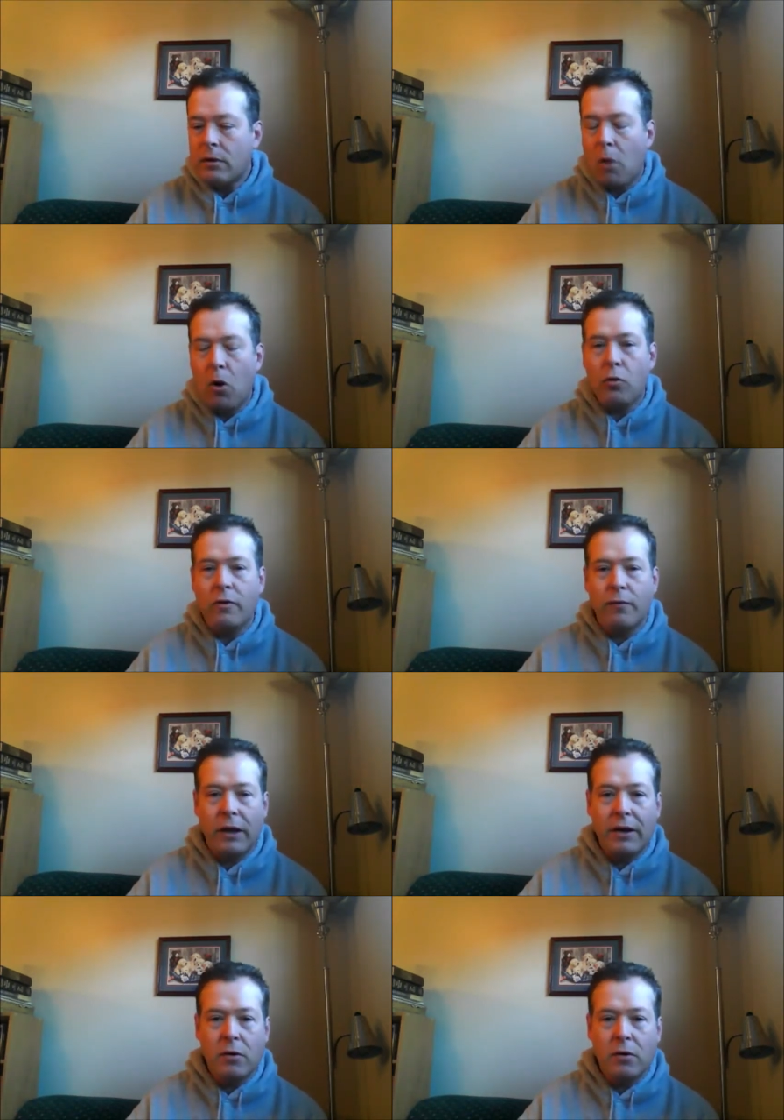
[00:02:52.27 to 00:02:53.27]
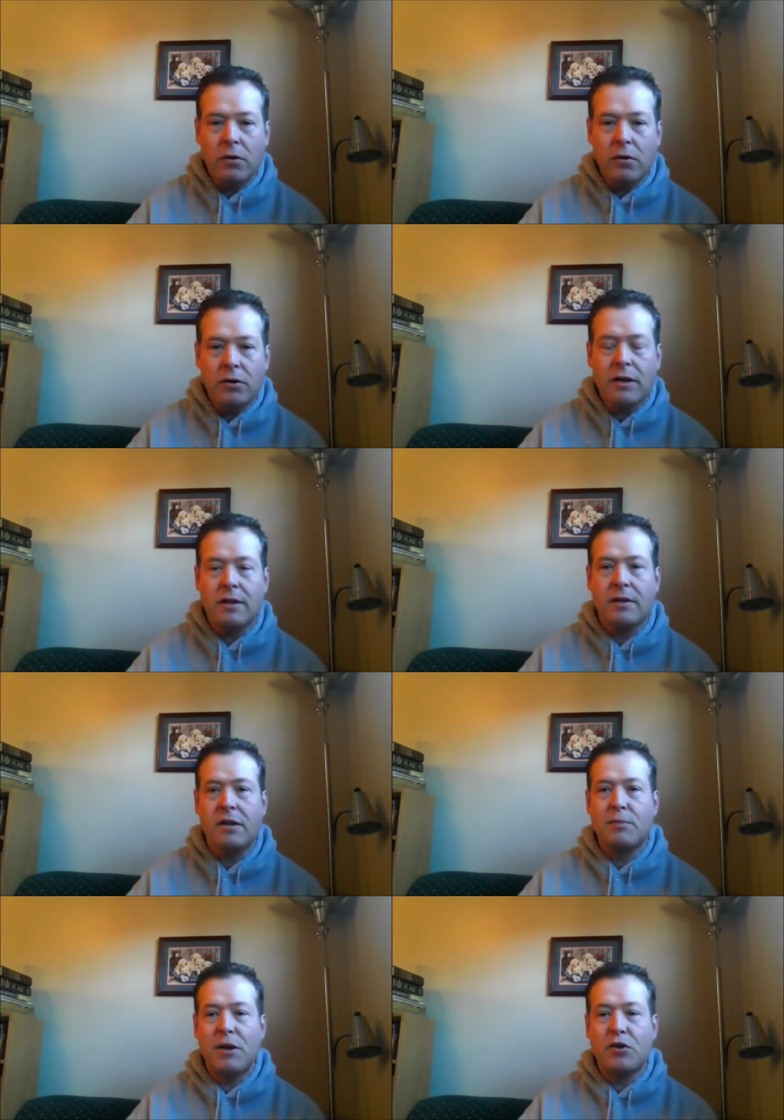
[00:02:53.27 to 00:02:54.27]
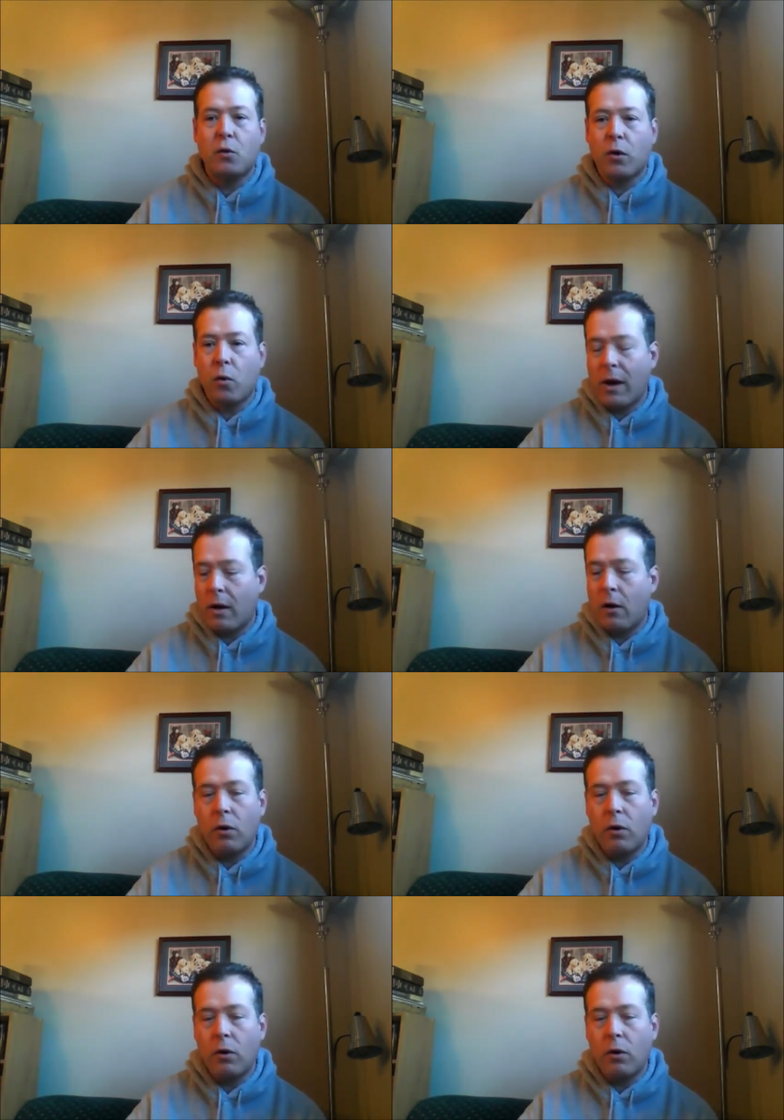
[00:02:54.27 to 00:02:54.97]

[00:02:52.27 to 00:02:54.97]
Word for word: Margaret Fleener sent us a special request,